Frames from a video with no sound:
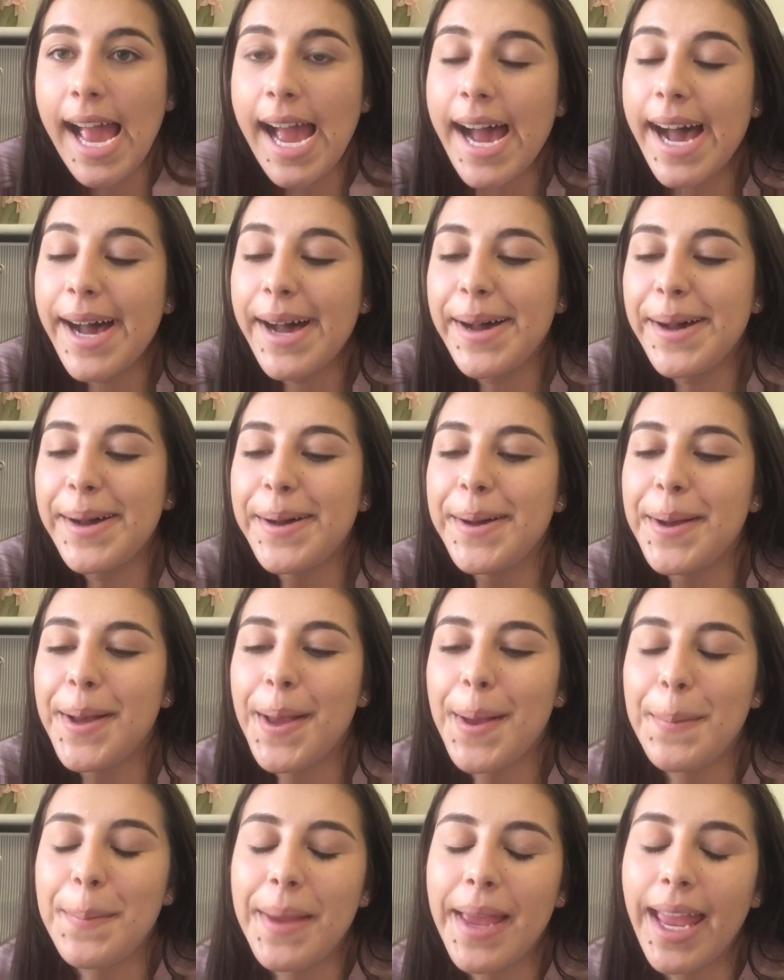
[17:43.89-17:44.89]

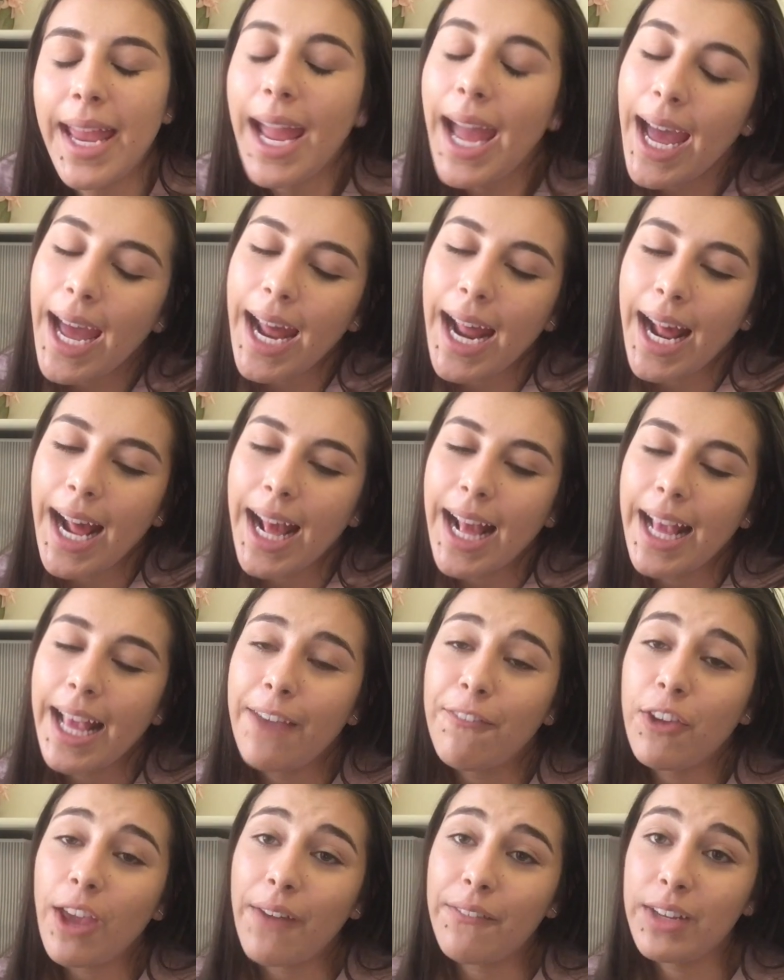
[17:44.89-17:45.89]
Um, yeah,
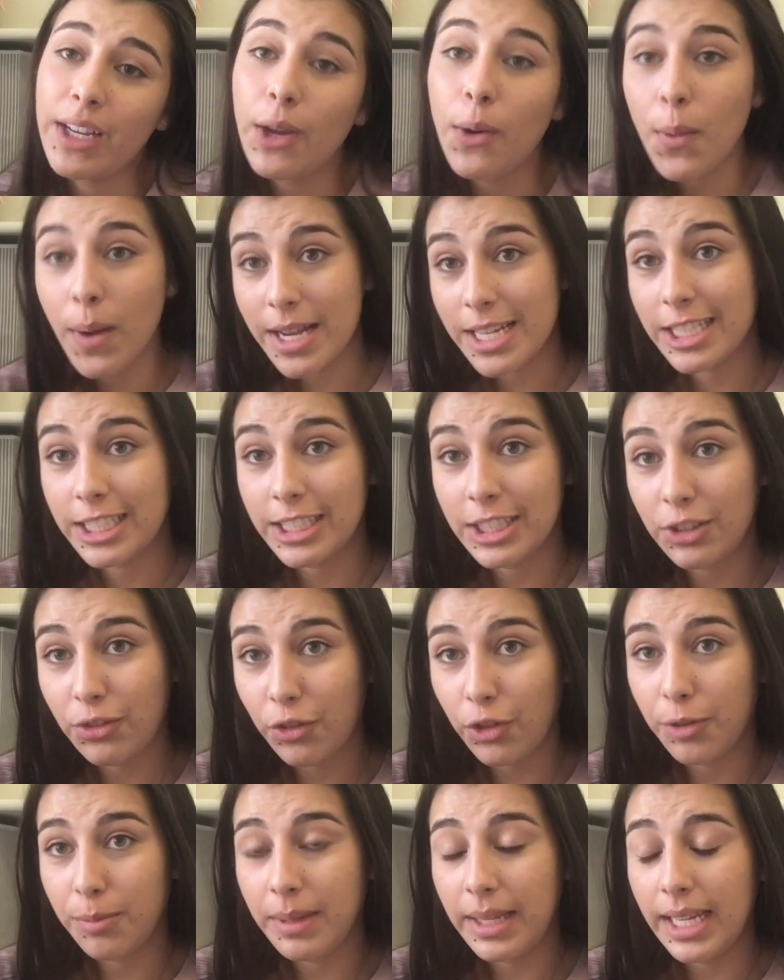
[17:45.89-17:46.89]
if you have any questions
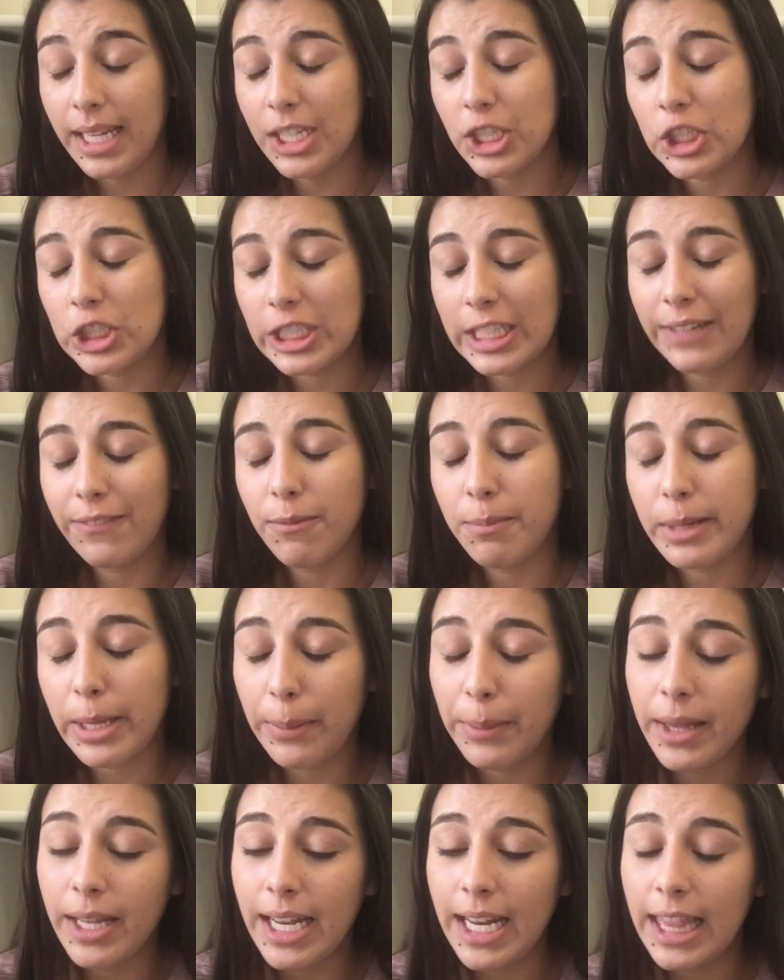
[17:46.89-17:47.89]
for me, just leave them
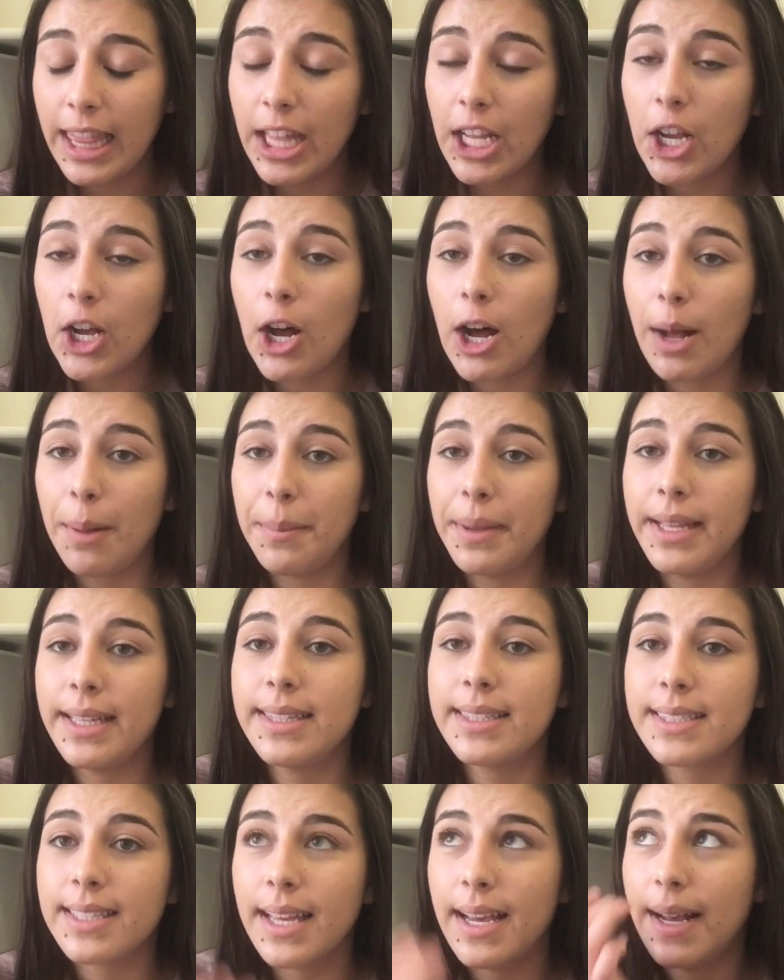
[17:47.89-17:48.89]
down in the
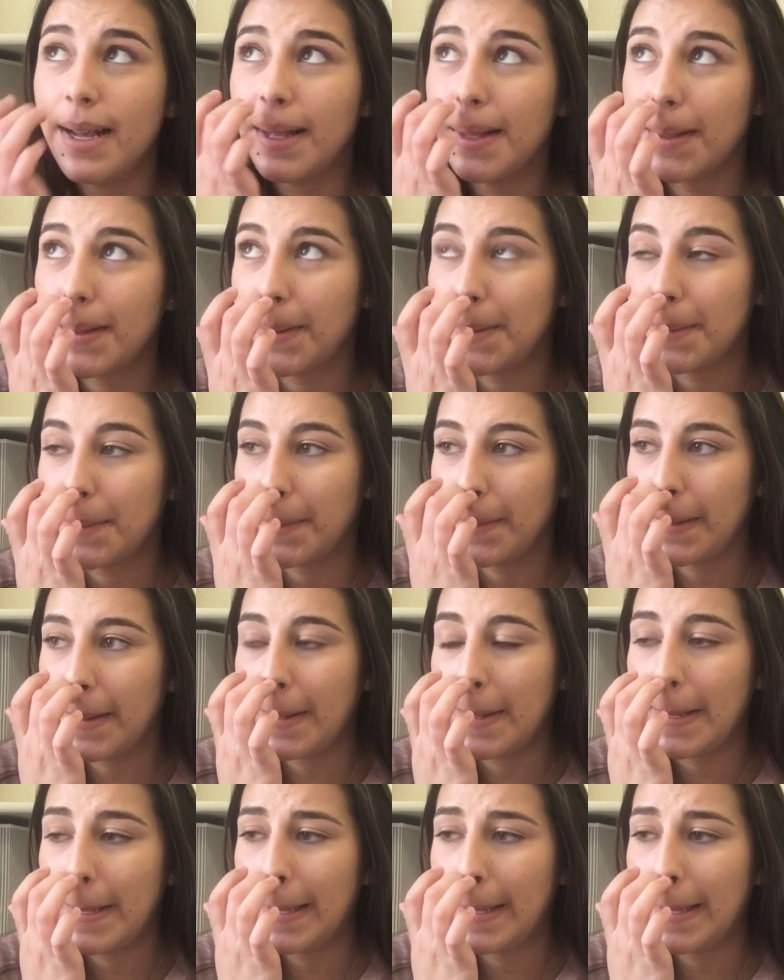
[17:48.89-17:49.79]
comments. Um,